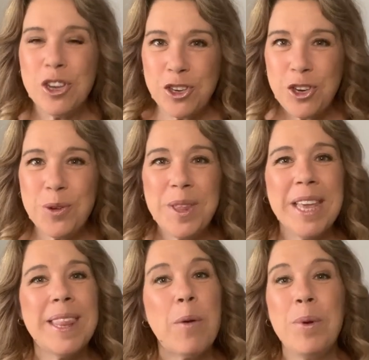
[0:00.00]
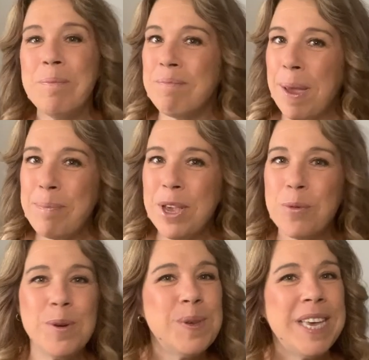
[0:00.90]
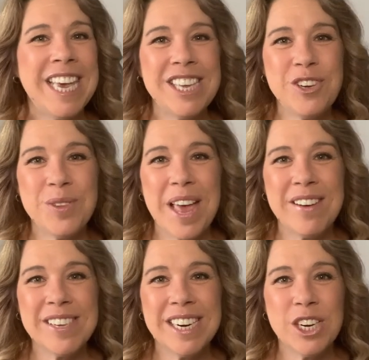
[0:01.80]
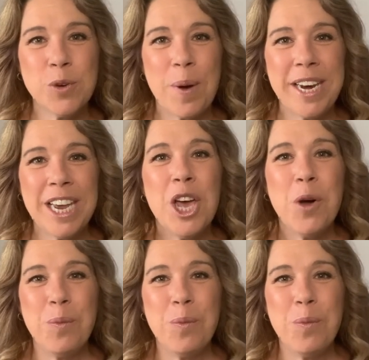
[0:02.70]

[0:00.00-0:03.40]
Do you think that we might be cruising in 2020?